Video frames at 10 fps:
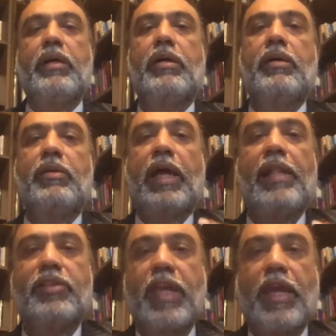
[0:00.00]

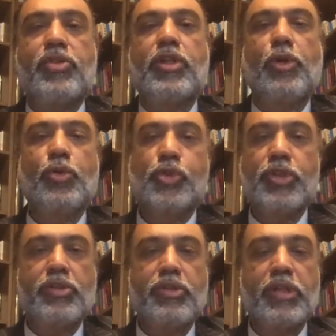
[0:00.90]
healthcare
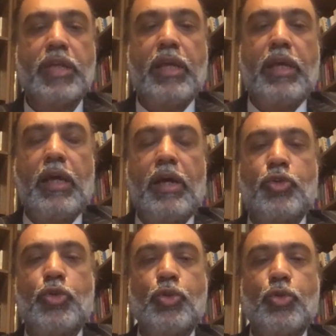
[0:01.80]
solutions
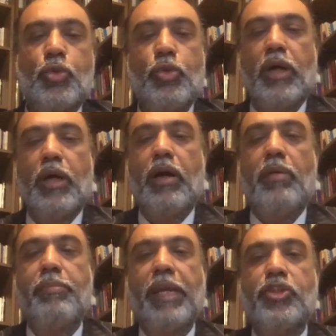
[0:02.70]
to
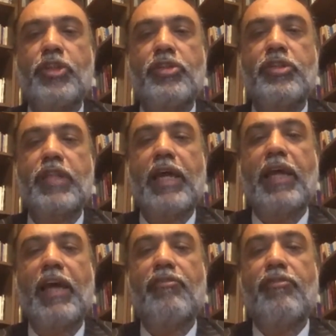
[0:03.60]
patients that
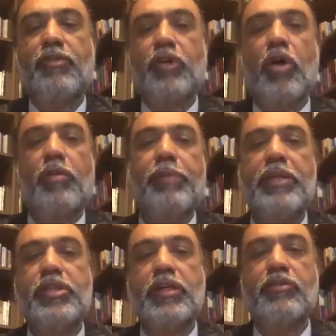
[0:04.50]
have not been
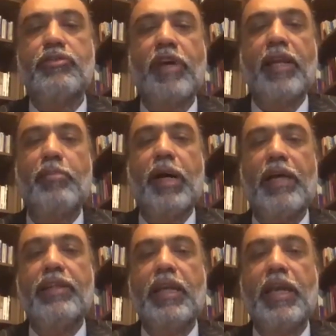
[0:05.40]
served well by
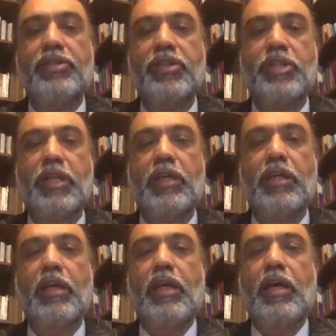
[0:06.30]
the existing
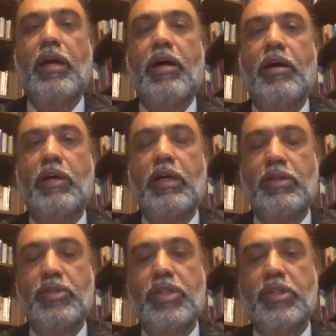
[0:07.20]

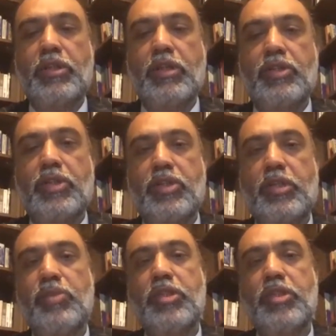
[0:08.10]
systems.